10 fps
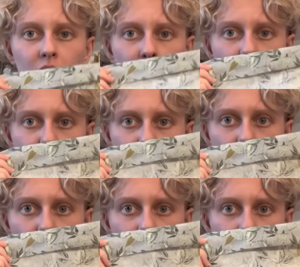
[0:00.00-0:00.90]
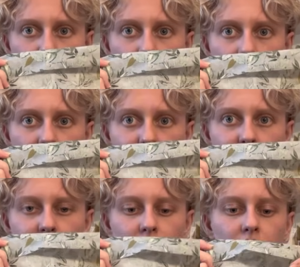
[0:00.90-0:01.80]
Make sure you have
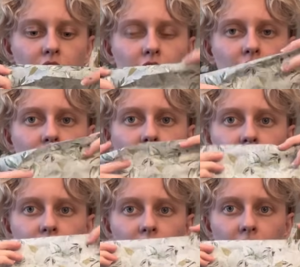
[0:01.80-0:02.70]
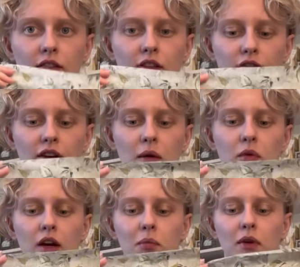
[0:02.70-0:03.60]
the nice side of the
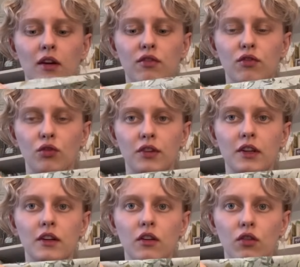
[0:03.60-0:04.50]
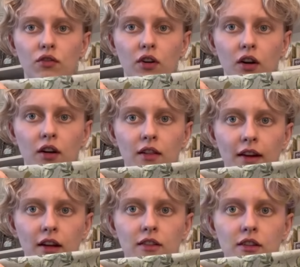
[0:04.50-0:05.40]
fabric being folded over
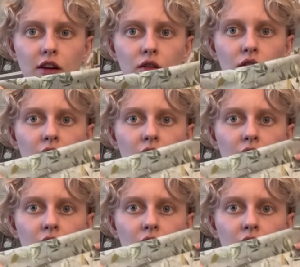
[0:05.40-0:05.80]
like so.